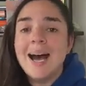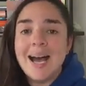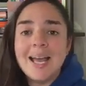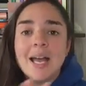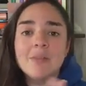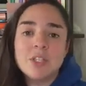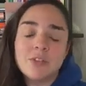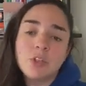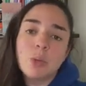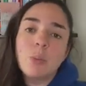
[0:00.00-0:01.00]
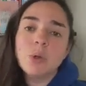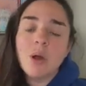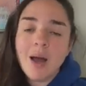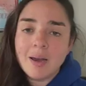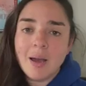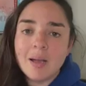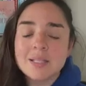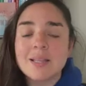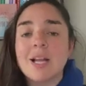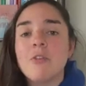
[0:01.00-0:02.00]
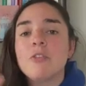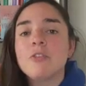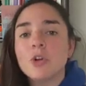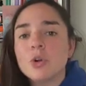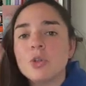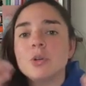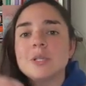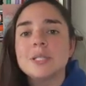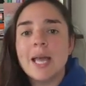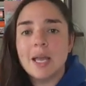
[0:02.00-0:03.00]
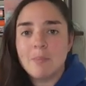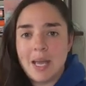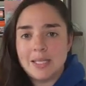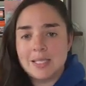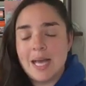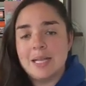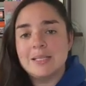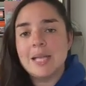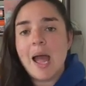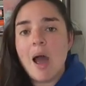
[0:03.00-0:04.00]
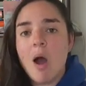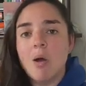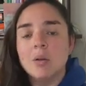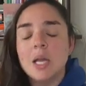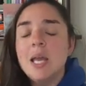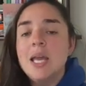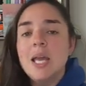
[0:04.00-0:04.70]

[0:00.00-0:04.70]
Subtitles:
I have different products that further segments that down